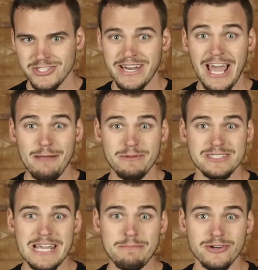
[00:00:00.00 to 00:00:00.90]
So to help
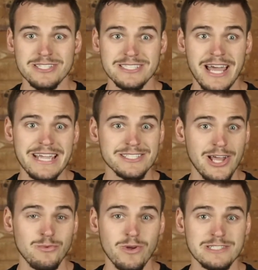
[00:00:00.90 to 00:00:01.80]
us keep our sights
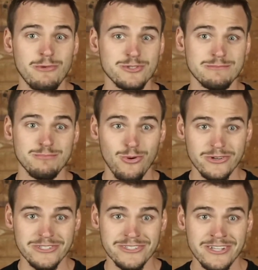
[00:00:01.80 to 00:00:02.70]
on what's most
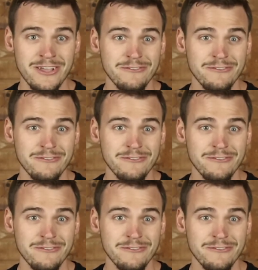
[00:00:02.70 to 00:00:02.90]
important,